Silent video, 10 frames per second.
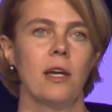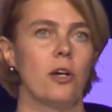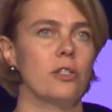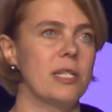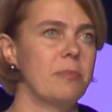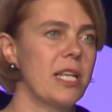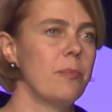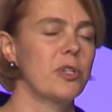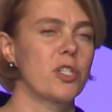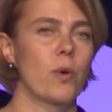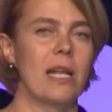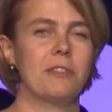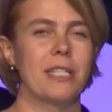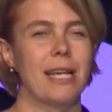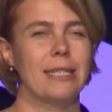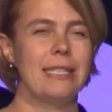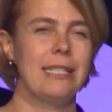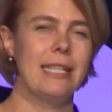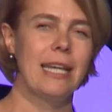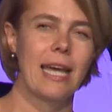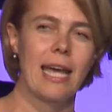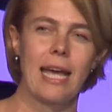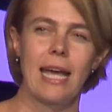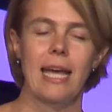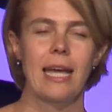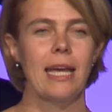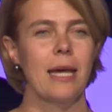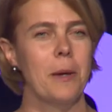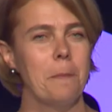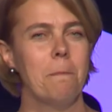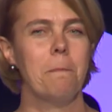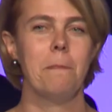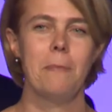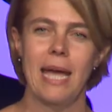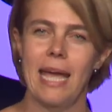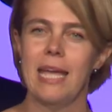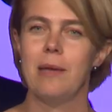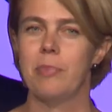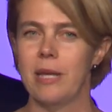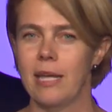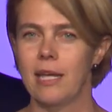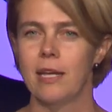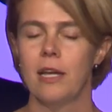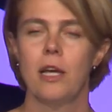on September 12th said, yeah, maybe.